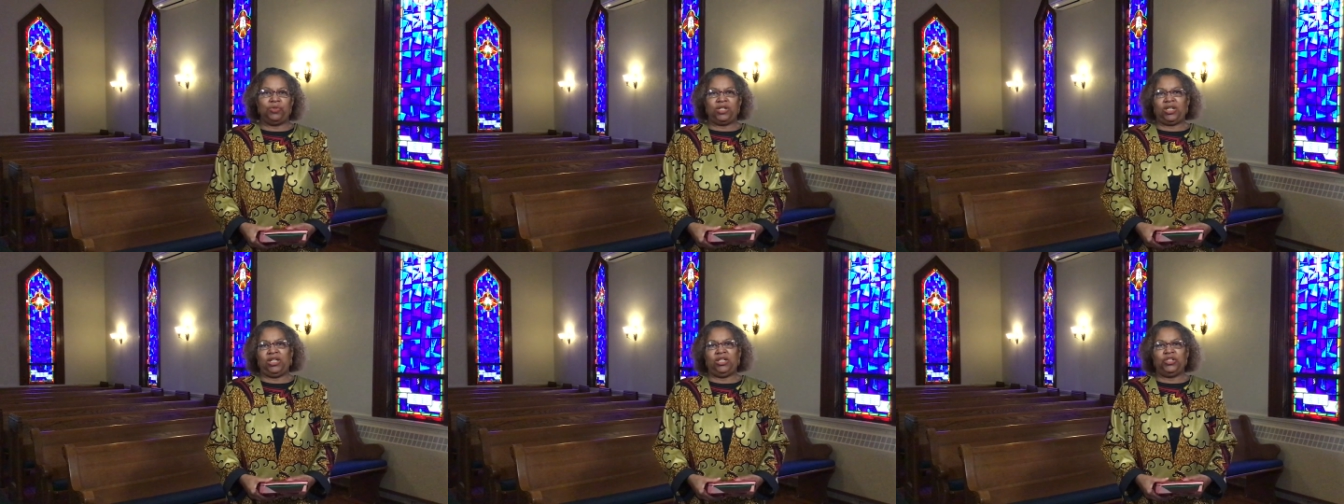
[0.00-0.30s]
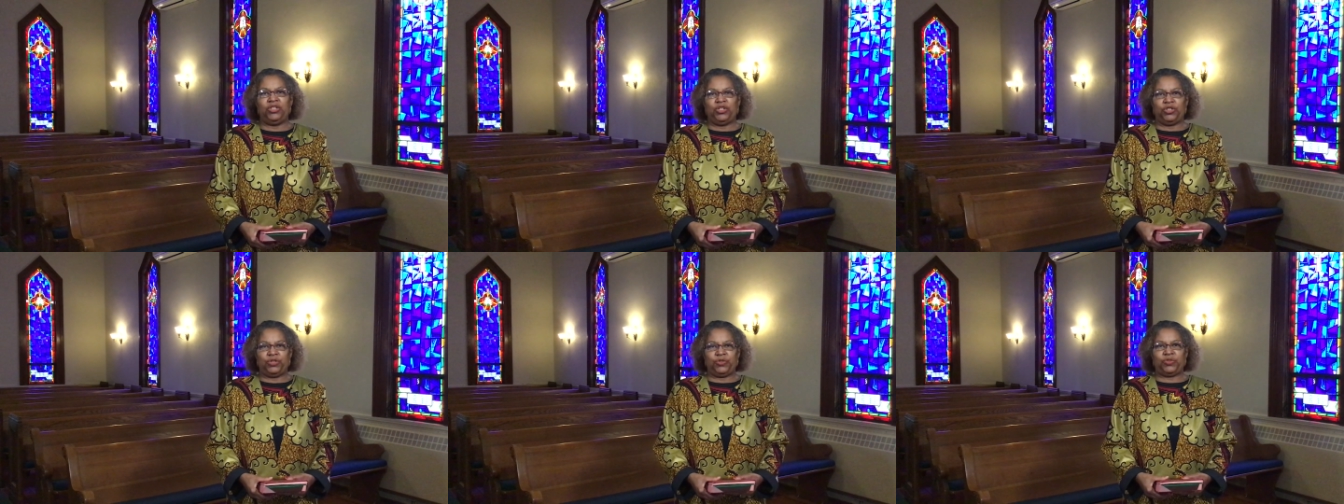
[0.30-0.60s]

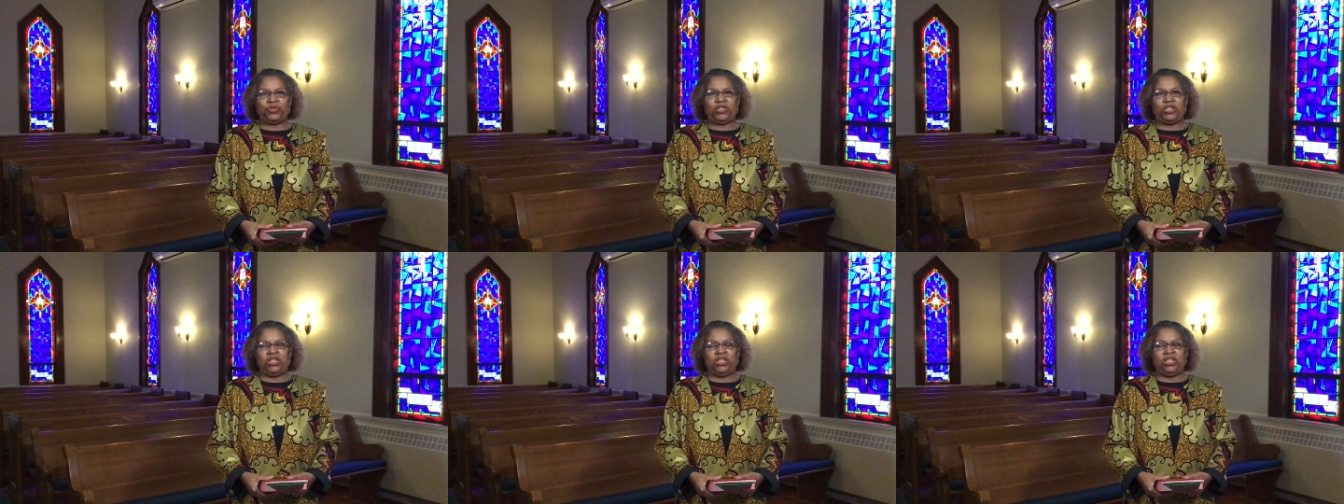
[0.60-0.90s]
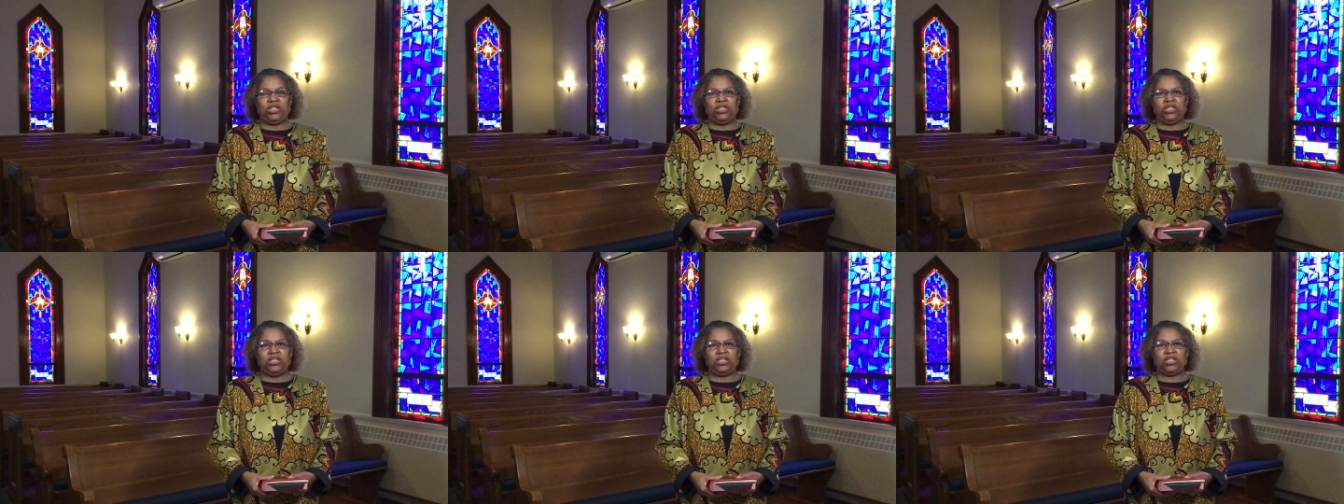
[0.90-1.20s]
King
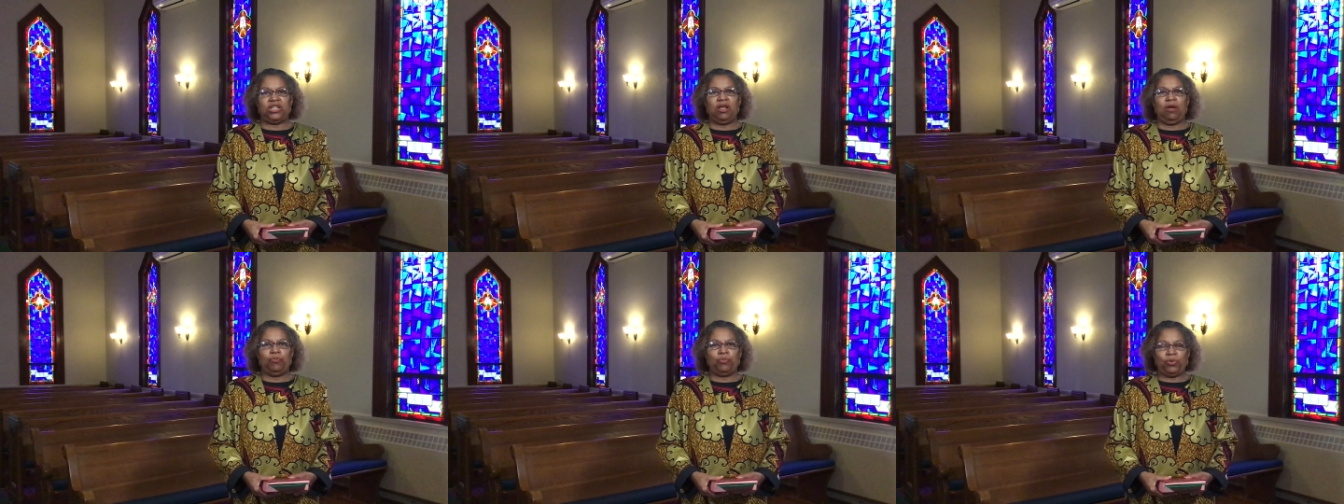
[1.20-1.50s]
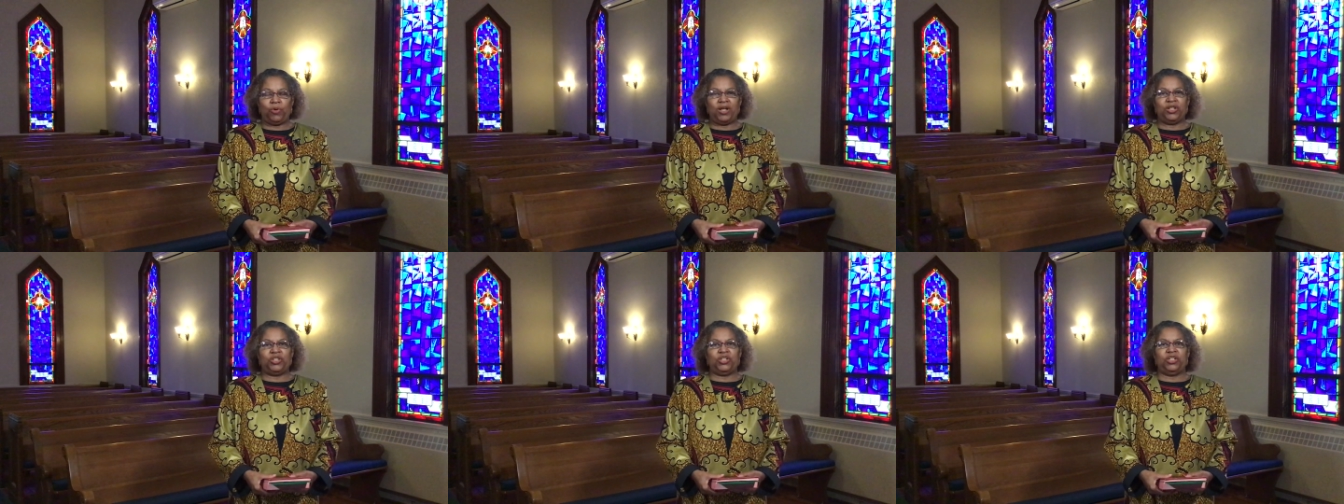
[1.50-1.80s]
Xerxes'
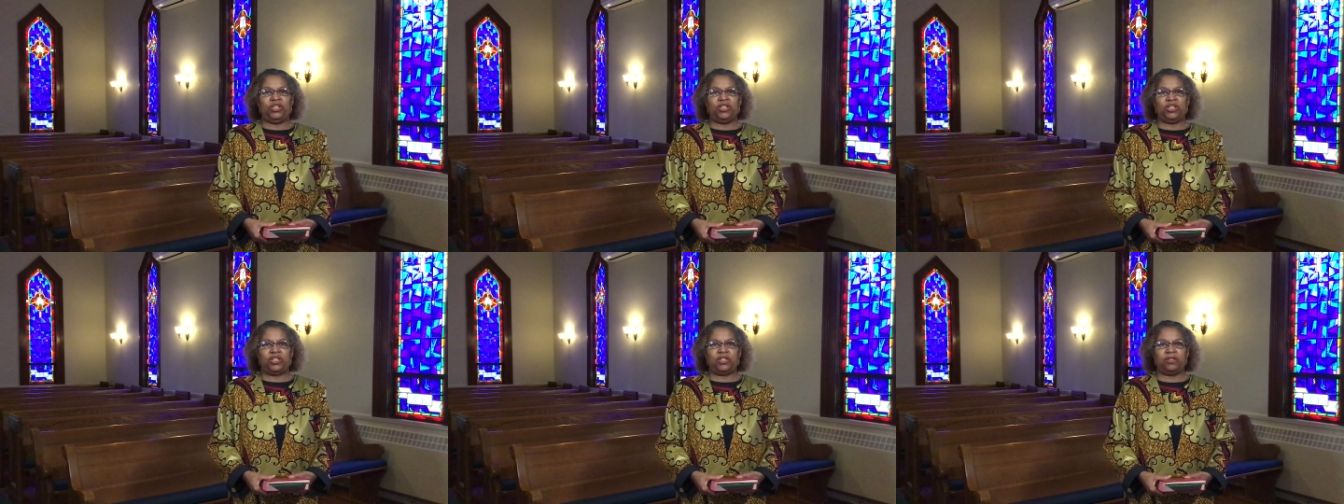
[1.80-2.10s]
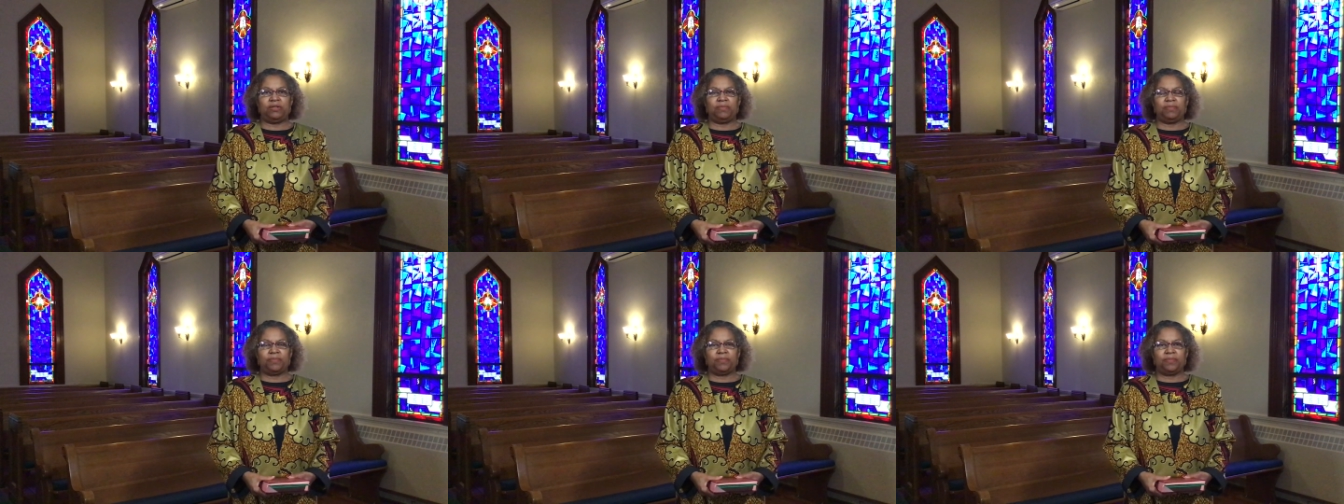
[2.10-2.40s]
presence?